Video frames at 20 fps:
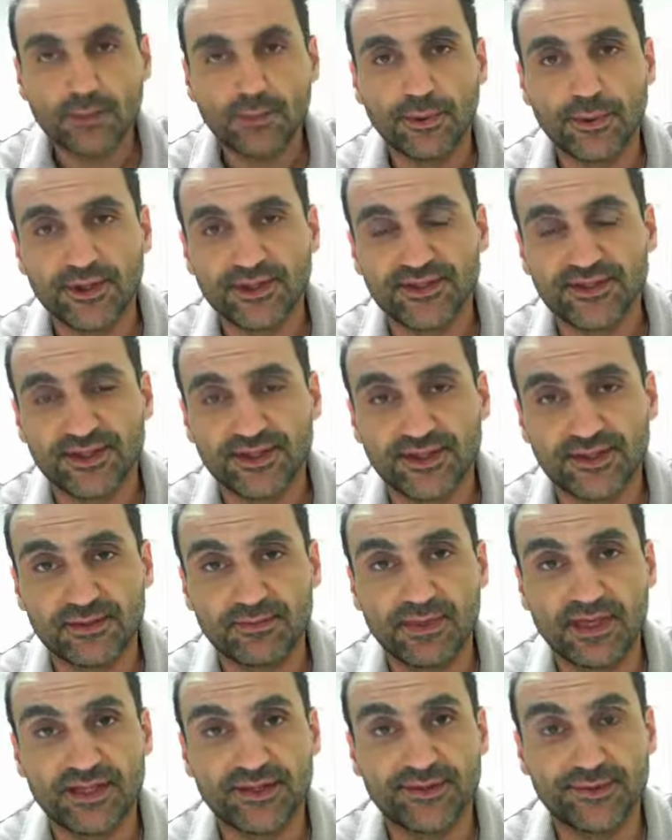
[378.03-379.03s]
Point 6 is
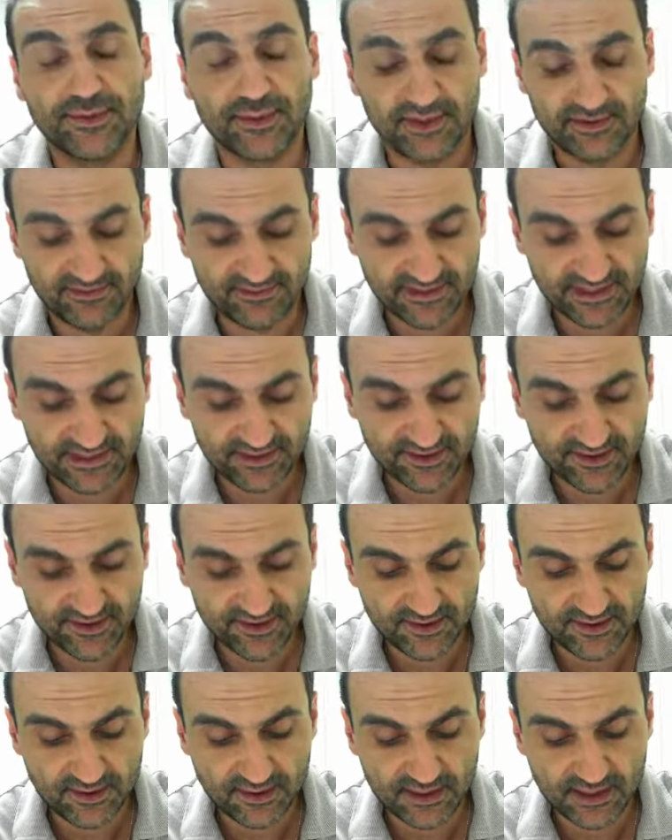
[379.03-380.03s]
about doing
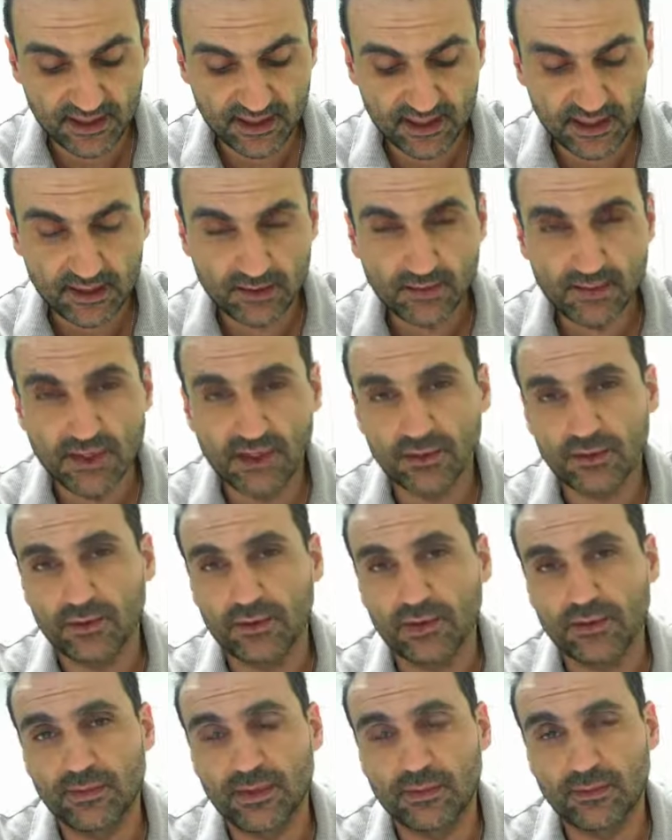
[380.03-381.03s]
events and
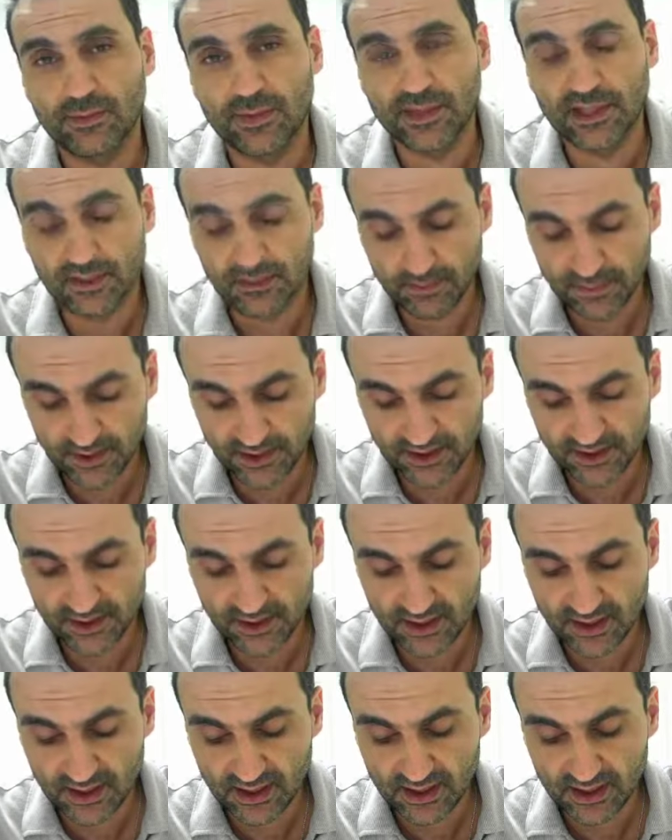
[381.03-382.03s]
talking about bringing bees
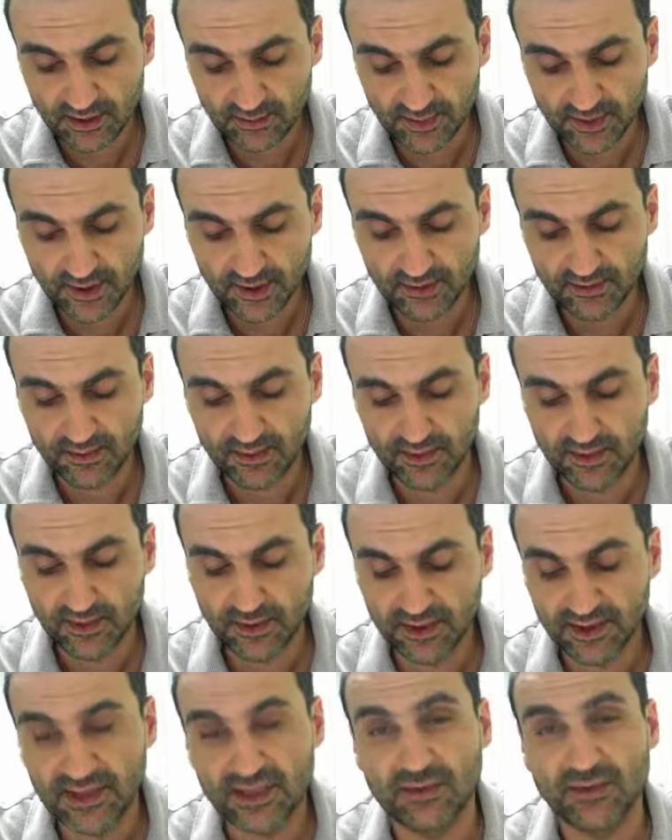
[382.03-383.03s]
to your honeypot and
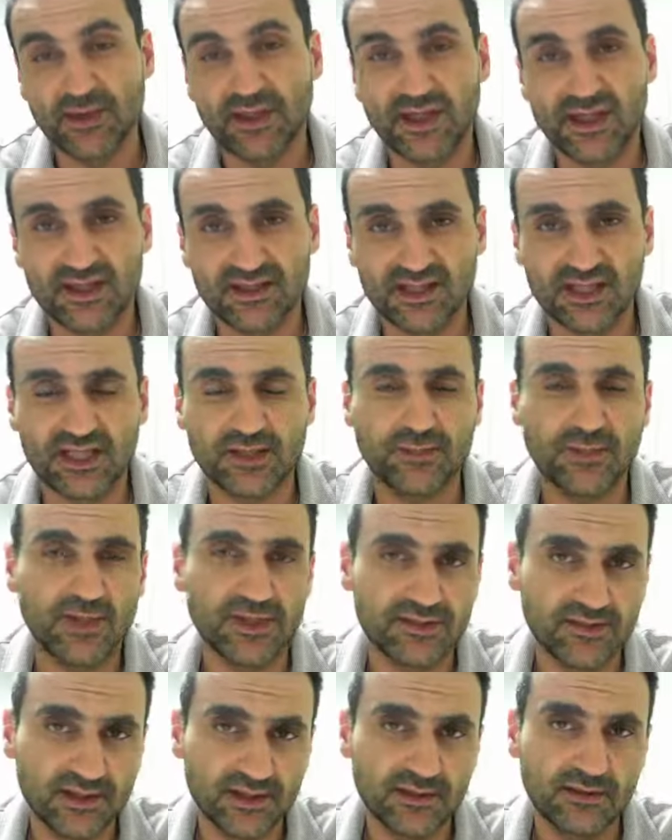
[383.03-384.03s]
doing seminars,
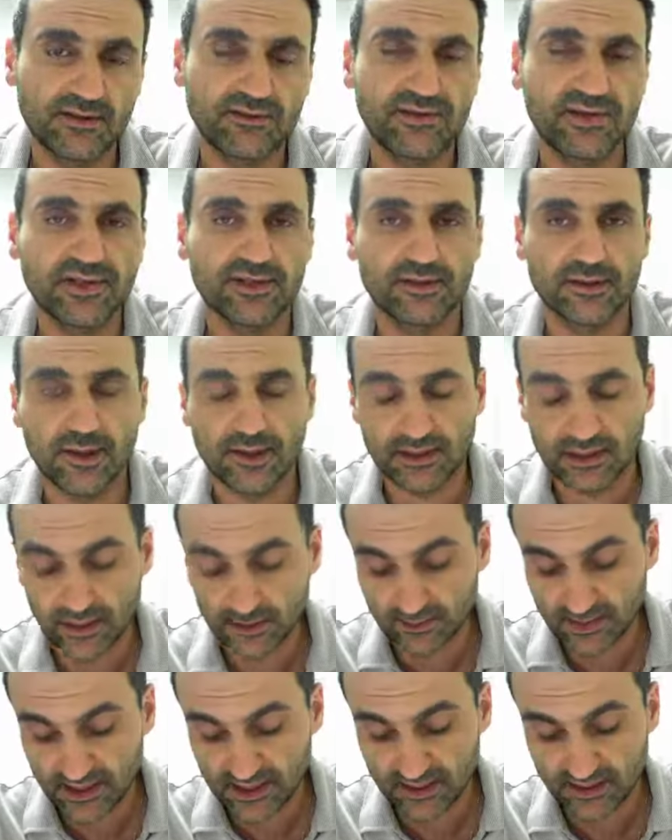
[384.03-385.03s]
expos, dinner events,
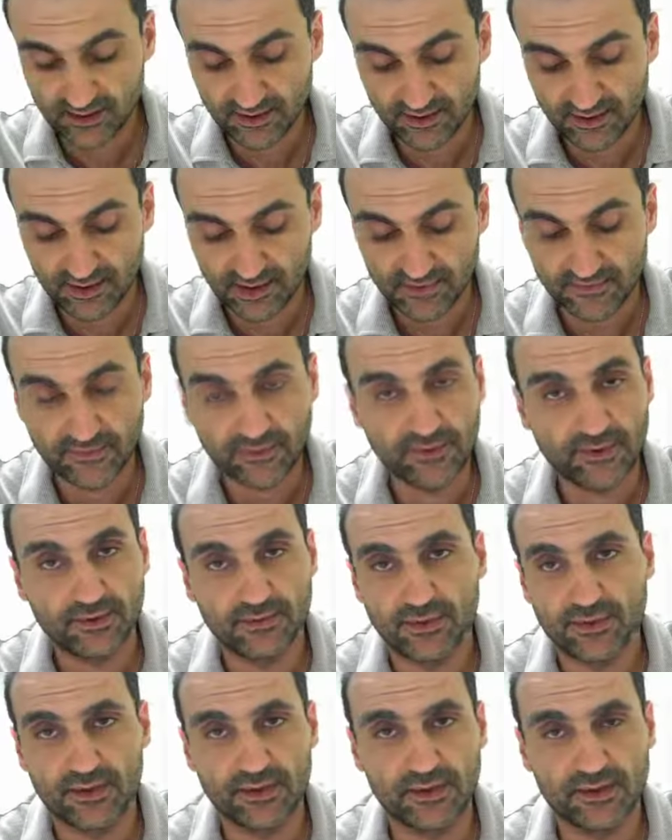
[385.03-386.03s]
cocktail parties and so forth,
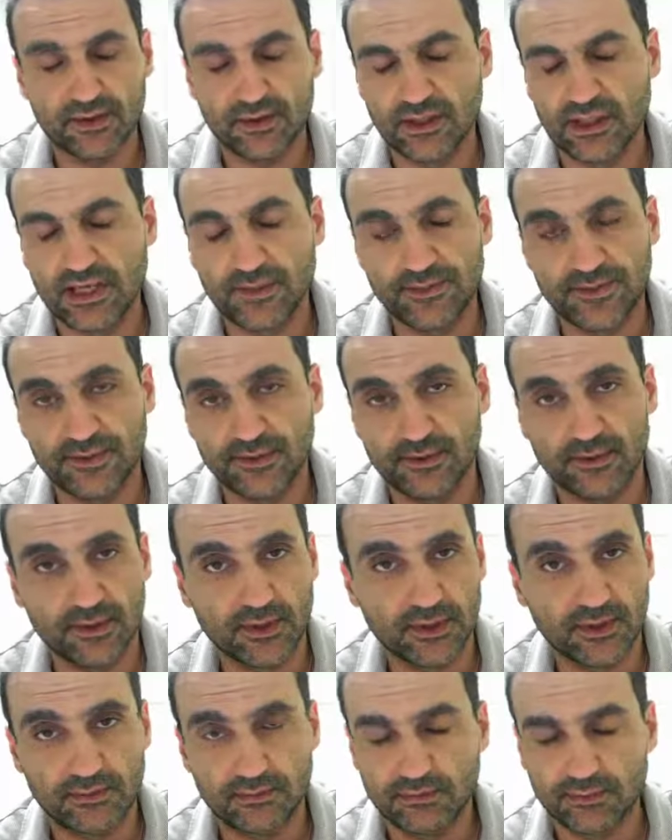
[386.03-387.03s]
which is an
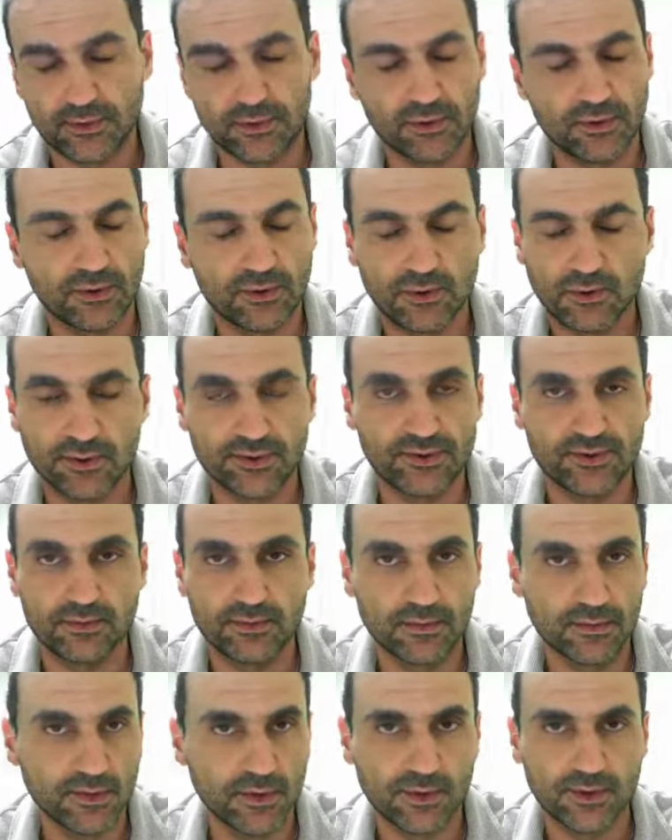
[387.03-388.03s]
absolutely awesome